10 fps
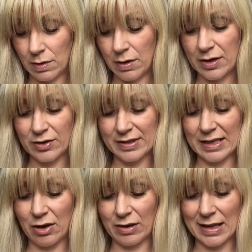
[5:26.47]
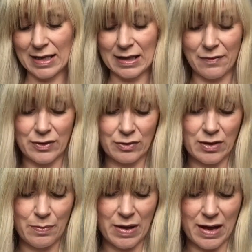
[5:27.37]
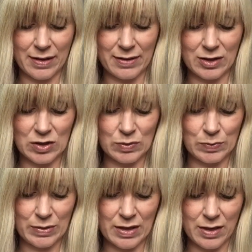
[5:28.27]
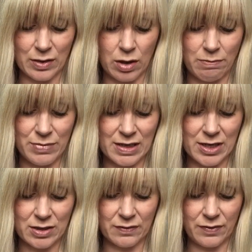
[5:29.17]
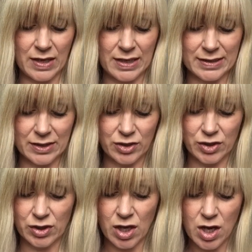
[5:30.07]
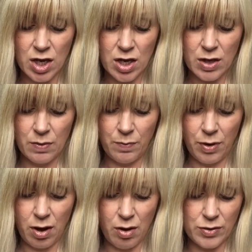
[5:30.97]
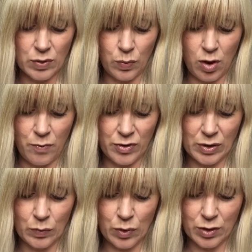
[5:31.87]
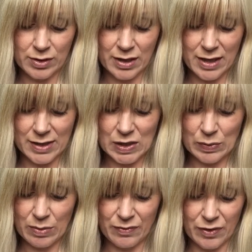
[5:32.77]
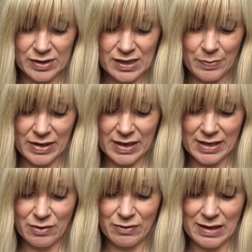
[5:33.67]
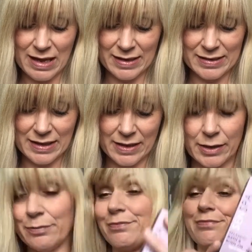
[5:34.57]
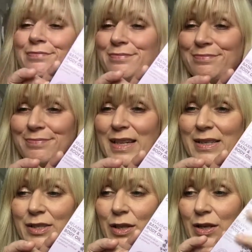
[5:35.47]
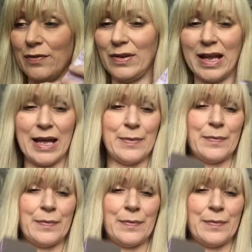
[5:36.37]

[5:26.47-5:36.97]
yeah, it does say organic lavender on the back. It just must be a combination of things. And just pour under warm running water and swirl before stepping in and relaxing. So lovely.